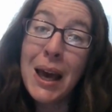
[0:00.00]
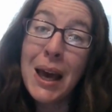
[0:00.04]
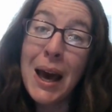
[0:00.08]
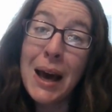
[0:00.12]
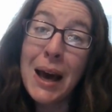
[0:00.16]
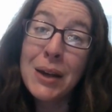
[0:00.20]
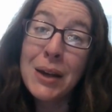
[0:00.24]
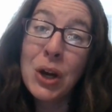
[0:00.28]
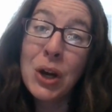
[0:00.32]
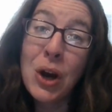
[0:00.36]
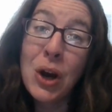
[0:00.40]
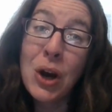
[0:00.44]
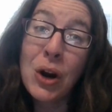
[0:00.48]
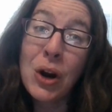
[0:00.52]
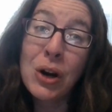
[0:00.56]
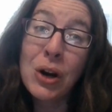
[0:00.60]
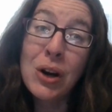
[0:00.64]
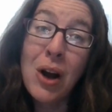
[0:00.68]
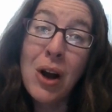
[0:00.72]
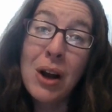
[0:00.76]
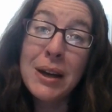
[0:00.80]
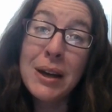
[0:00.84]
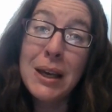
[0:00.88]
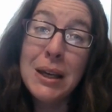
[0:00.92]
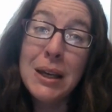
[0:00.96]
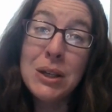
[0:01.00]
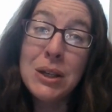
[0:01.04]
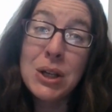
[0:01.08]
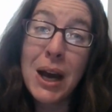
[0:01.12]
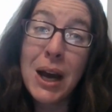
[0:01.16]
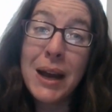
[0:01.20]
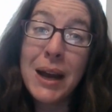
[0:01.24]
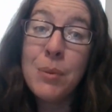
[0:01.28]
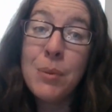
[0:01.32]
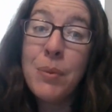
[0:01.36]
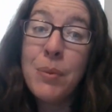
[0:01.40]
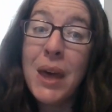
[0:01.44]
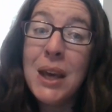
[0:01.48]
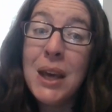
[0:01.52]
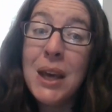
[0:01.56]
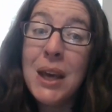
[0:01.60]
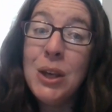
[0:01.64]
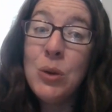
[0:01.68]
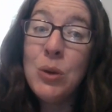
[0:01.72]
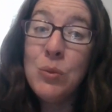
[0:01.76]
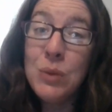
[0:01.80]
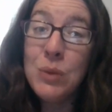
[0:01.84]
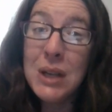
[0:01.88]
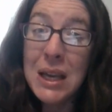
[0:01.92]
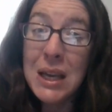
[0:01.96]
add to cart on each item that
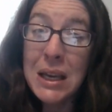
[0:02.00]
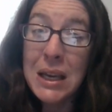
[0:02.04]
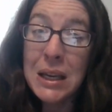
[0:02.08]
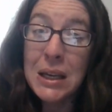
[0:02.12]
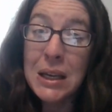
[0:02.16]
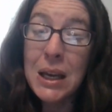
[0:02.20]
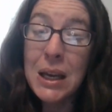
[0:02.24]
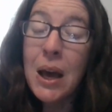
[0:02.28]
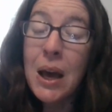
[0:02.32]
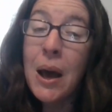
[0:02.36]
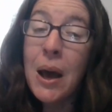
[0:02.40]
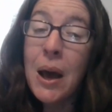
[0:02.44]
you need.